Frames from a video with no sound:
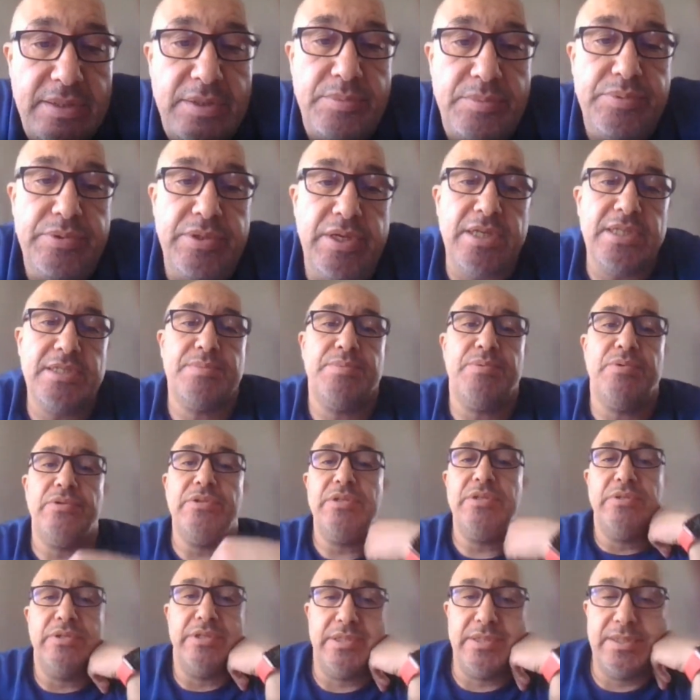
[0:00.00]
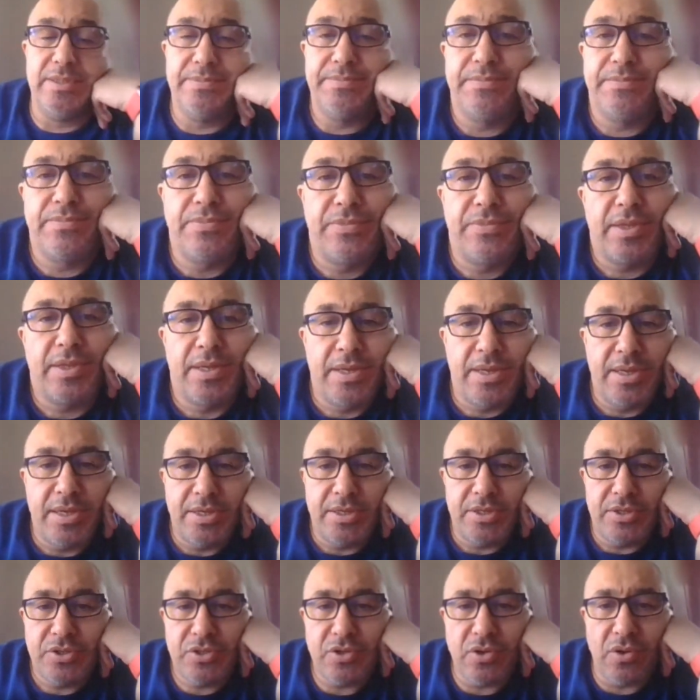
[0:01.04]
price per unit.
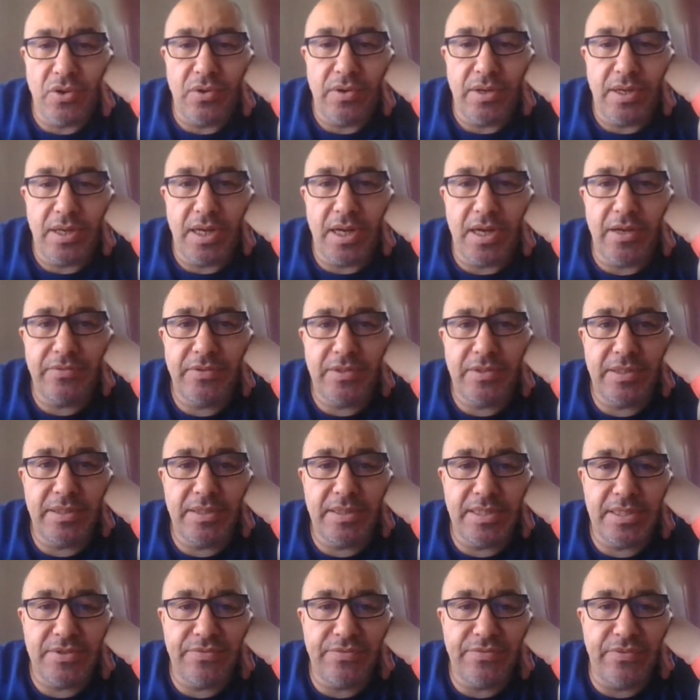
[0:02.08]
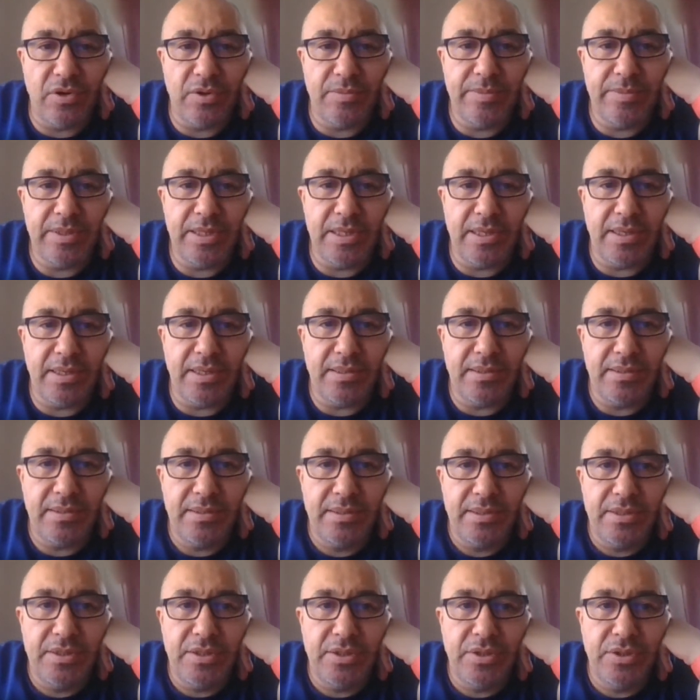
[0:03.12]
So after this formula,
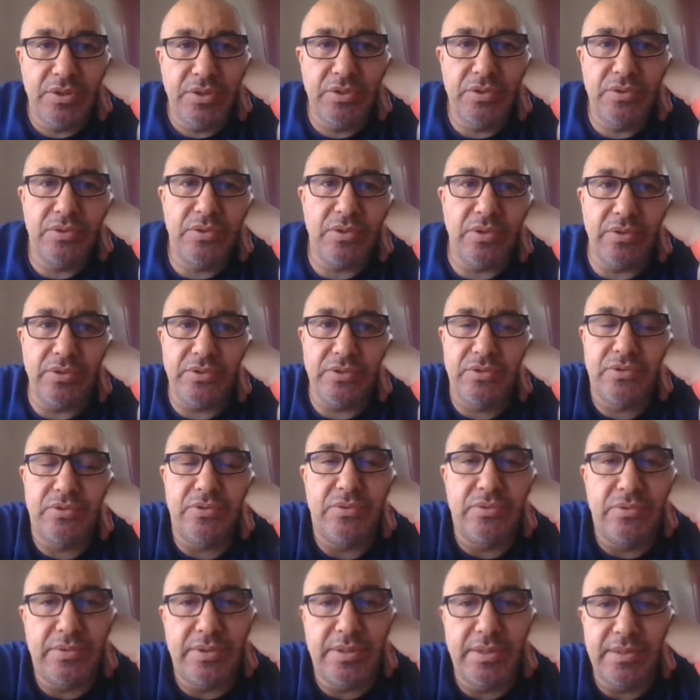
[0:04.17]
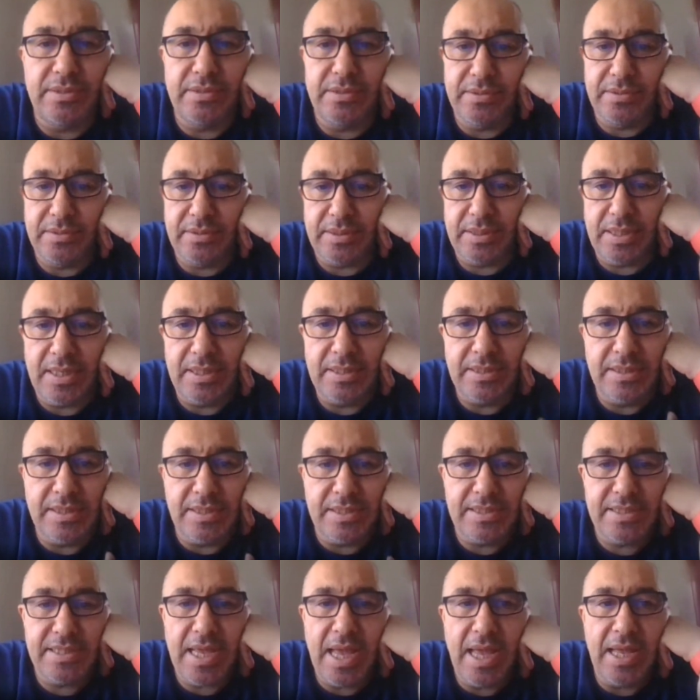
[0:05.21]
you're going to
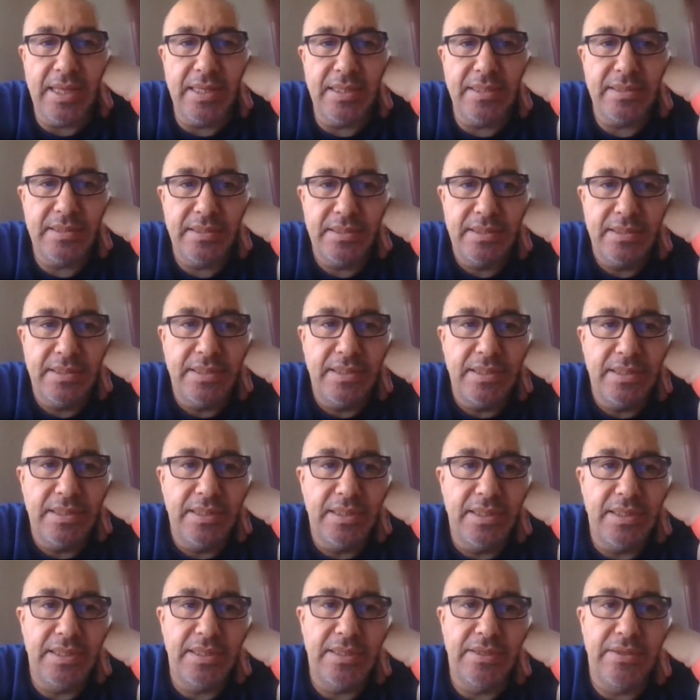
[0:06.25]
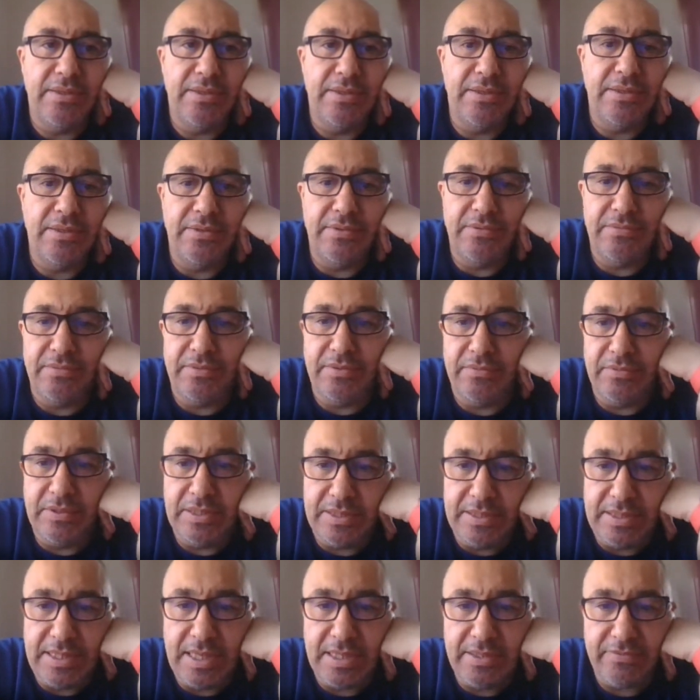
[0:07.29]
understand
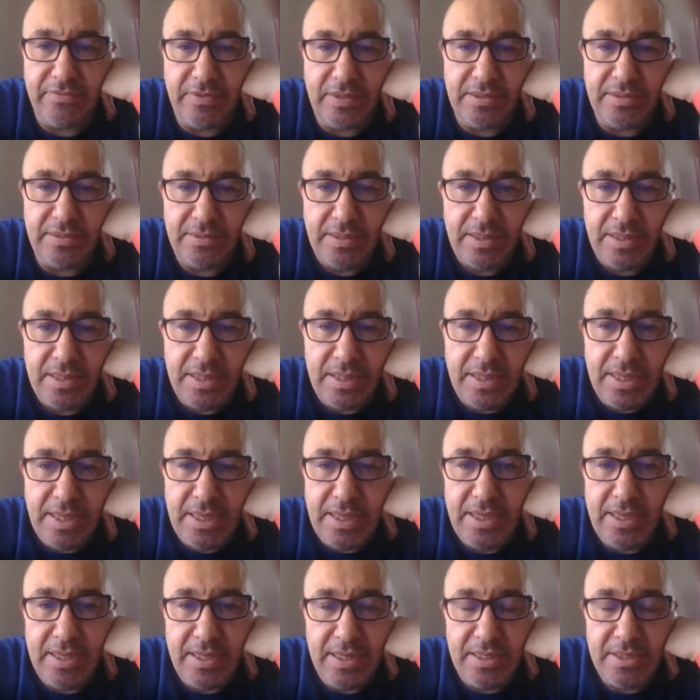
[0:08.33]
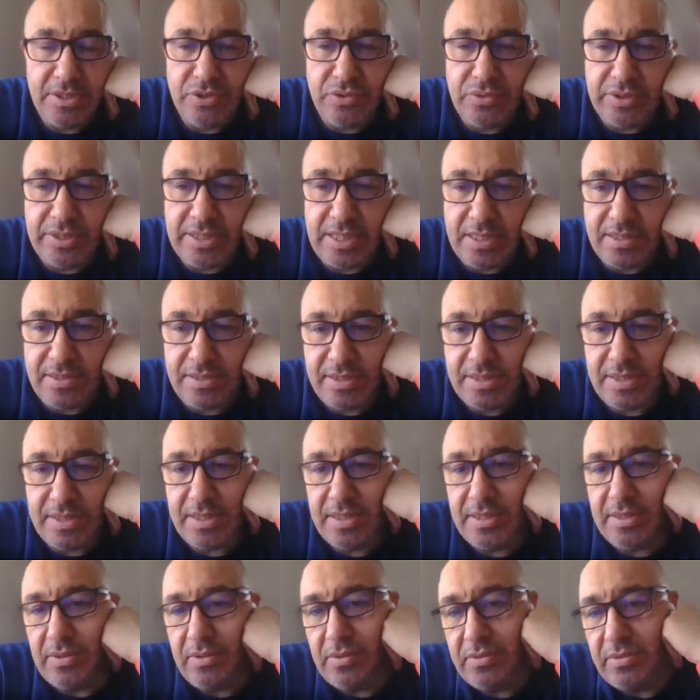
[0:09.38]
with that one. As you can
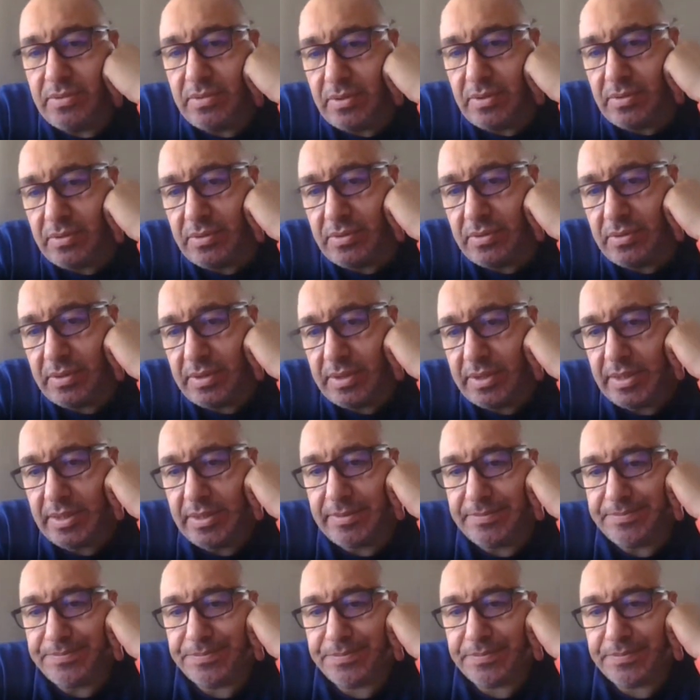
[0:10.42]
see on the